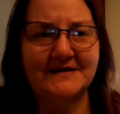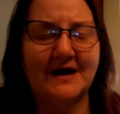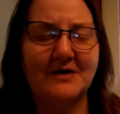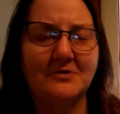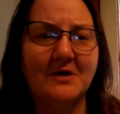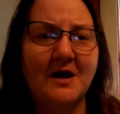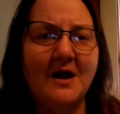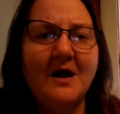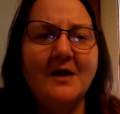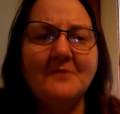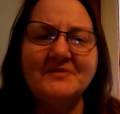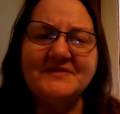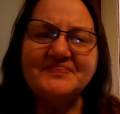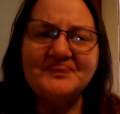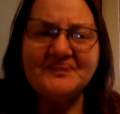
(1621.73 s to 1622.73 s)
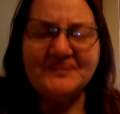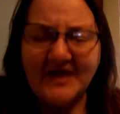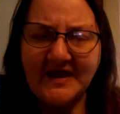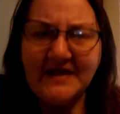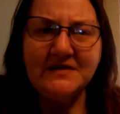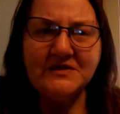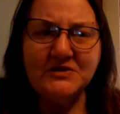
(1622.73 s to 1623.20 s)
now. But
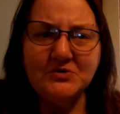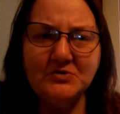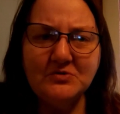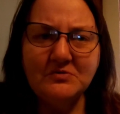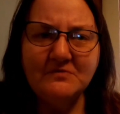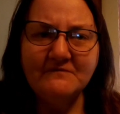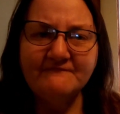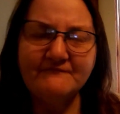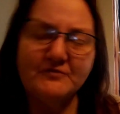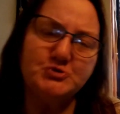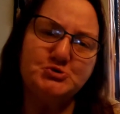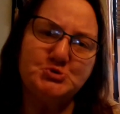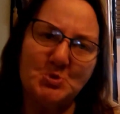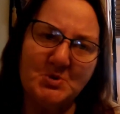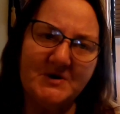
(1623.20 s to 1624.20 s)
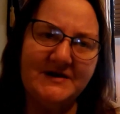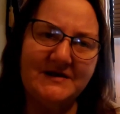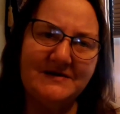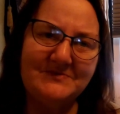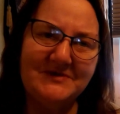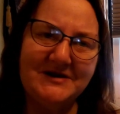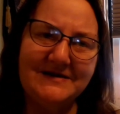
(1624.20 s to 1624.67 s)
thank you for
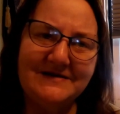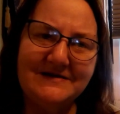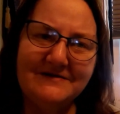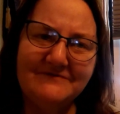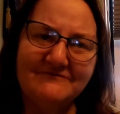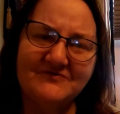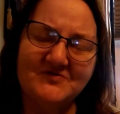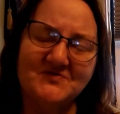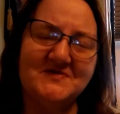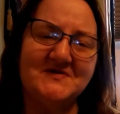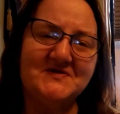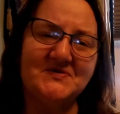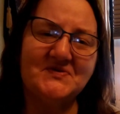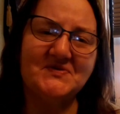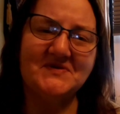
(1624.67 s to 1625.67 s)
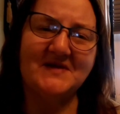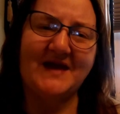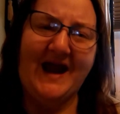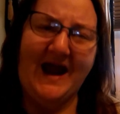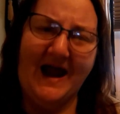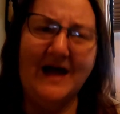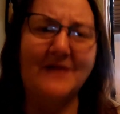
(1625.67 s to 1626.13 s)
joining me for this
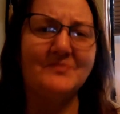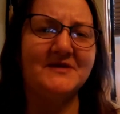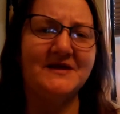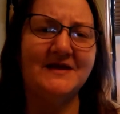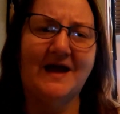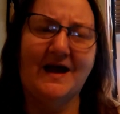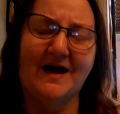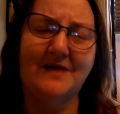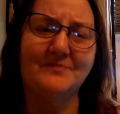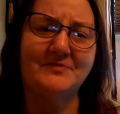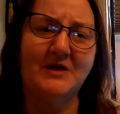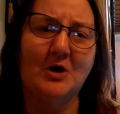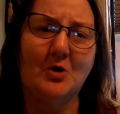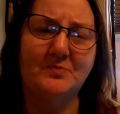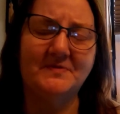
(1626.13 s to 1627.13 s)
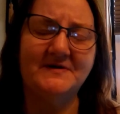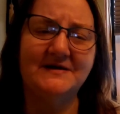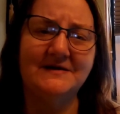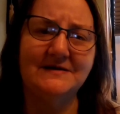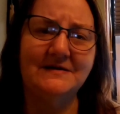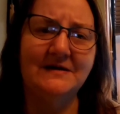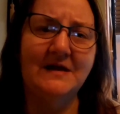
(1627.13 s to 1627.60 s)
happy
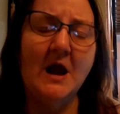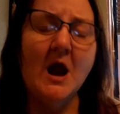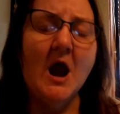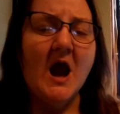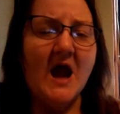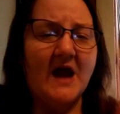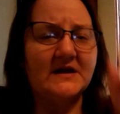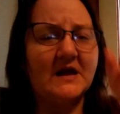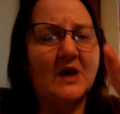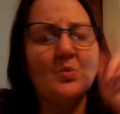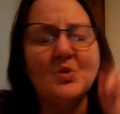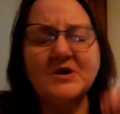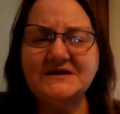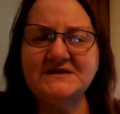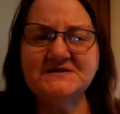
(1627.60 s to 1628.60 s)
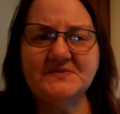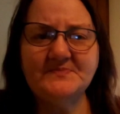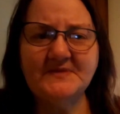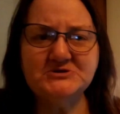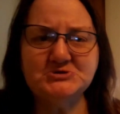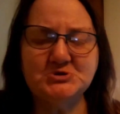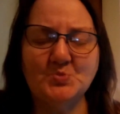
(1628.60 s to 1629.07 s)
opening. And I wanted to
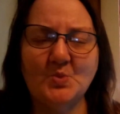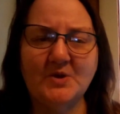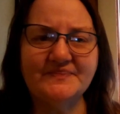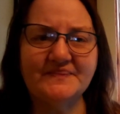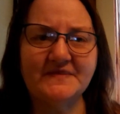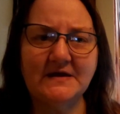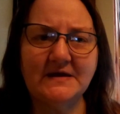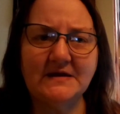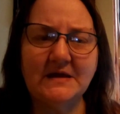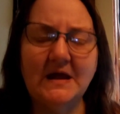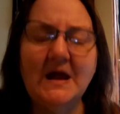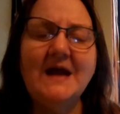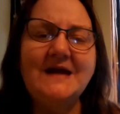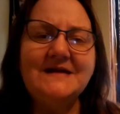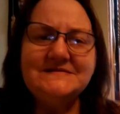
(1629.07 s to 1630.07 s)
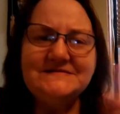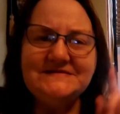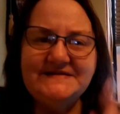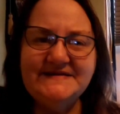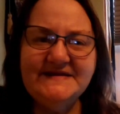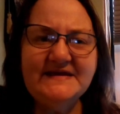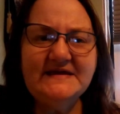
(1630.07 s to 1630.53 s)
mention one thing.
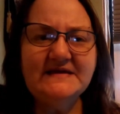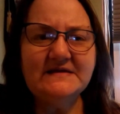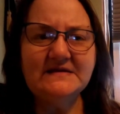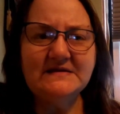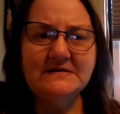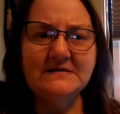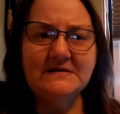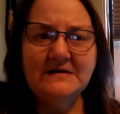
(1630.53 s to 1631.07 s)
Dee